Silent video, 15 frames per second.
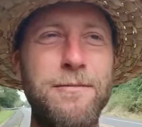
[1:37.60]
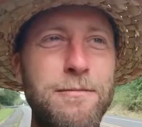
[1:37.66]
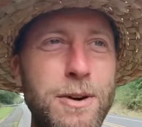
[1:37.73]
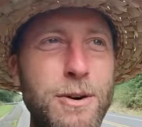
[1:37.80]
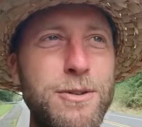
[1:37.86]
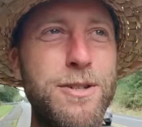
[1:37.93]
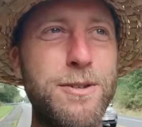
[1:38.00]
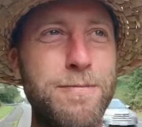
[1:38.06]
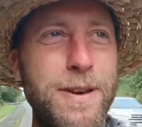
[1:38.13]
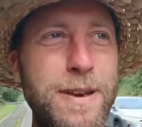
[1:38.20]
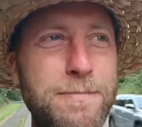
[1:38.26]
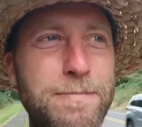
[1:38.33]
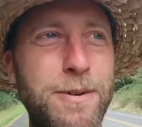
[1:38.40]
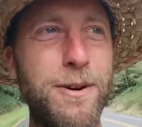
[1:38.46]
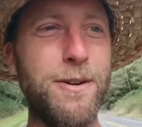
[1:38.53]
most
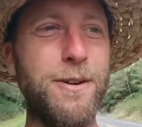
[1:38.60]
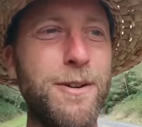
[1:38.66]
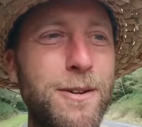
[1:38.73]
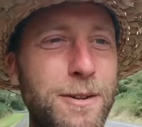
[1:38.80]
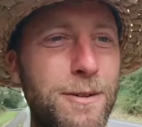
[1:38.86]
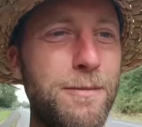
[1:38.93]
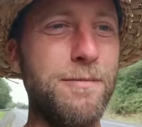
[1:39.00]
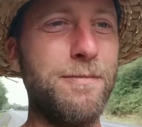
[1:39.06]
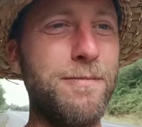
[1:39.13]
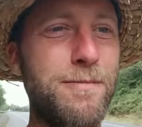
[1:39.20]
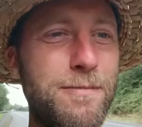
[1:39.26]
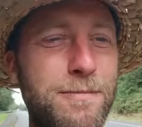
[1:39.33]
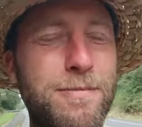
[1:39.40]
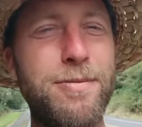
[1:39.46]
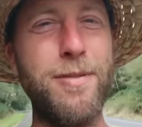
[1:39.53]
people
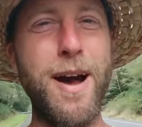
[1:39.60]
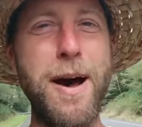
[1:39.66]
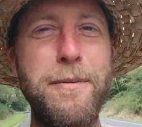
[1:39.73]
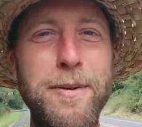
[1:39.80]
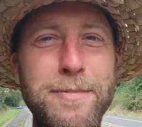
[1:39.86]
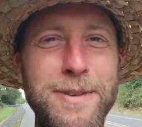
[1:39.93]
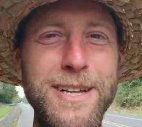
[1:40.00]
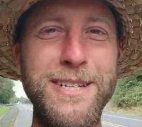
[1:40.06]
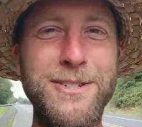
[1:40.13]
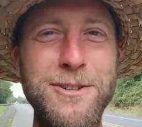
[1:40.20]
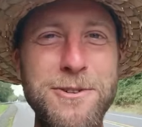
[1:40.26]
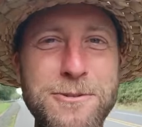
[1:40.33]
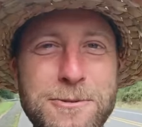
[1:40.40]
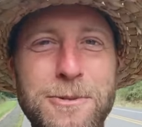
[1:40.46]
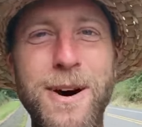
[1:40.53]
probably
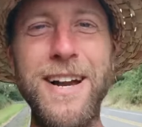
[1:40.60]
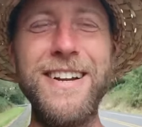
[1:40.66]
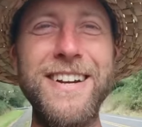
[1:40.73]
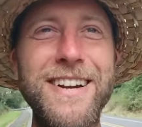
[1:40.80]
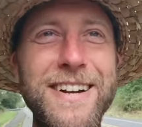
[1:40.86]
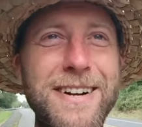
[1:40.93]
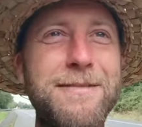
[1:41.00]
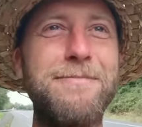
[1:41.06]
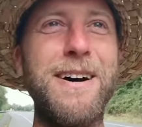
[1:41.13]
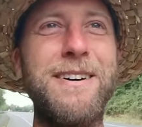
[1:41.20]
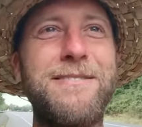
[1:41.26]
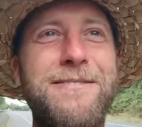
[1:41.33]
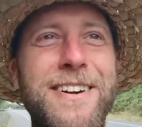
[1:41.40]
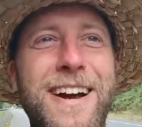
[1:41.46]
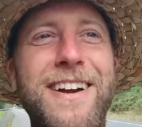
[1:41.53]
do wonder,
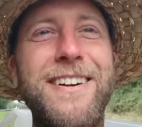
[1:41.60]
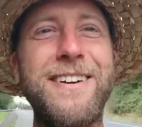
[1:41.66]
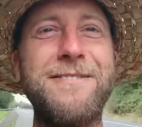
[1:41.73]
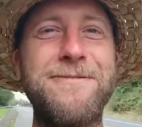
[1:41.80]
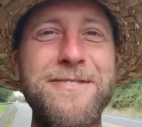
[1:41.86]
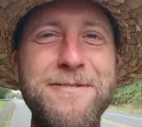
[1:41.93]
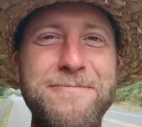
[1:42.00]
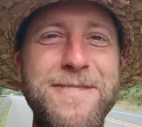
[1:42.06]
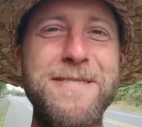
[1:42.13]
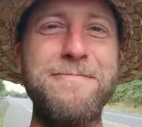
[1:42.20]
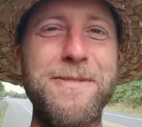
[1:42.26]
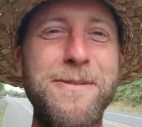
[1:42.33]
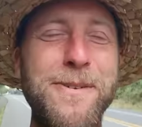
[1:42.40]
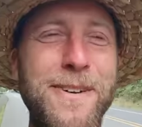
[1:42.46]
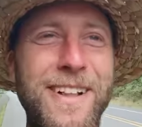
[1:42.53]
but very few
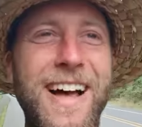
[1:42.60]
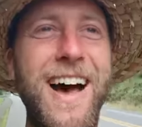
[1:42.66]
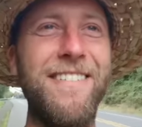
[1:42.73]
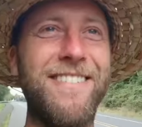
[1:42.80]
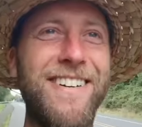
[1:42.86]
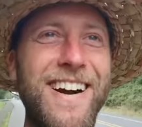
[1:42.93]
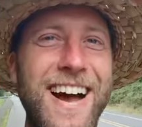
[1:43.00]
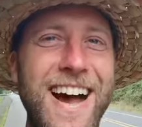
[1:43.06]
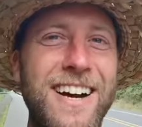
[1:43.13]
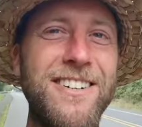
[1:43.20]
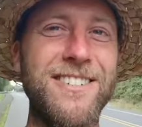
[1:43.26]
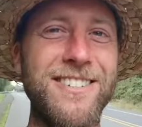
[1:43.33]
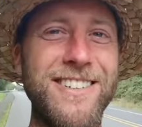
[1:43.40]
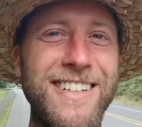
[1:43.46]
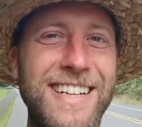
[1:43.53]
people will ever
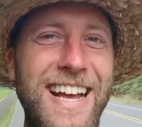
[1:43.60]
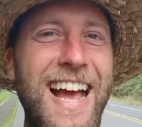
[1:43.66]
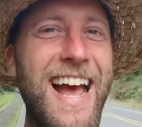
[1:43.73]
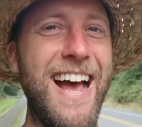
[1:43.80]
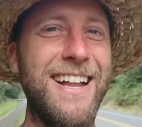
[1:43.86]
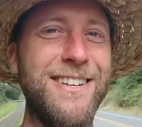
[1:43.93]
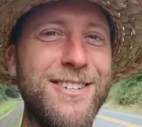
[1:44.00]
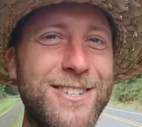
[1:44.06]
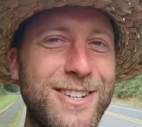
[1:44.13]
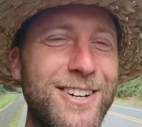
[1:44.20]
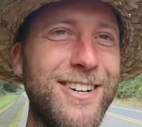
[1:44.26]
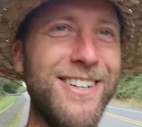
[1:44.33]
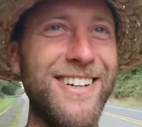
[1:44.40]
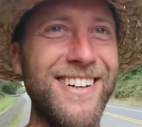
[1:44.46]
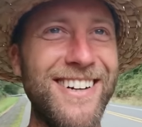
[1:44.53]
actually
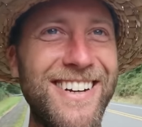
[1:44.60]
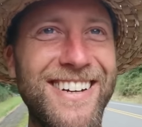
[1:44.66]
answer.